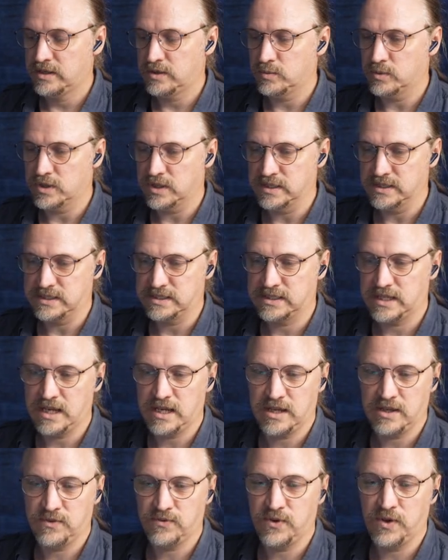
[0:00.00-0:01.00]
We'll hit
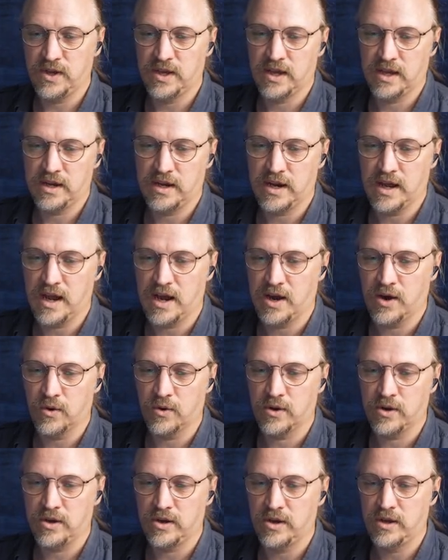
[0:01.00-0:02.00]
save, and
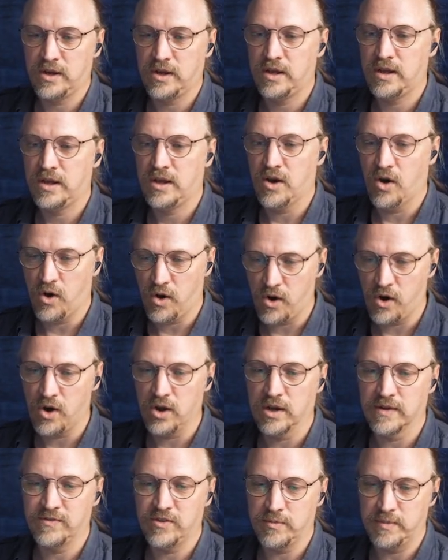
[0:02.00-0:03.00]
now
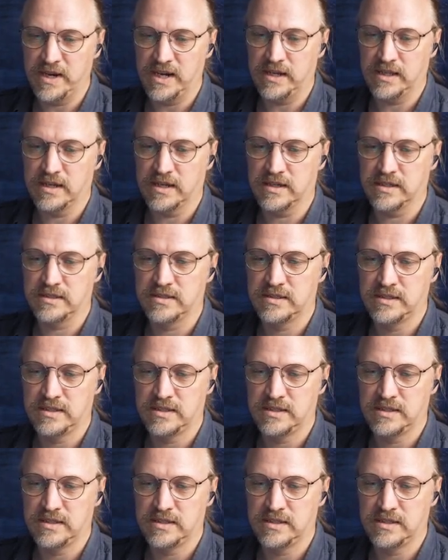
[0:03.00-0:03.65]
all of the media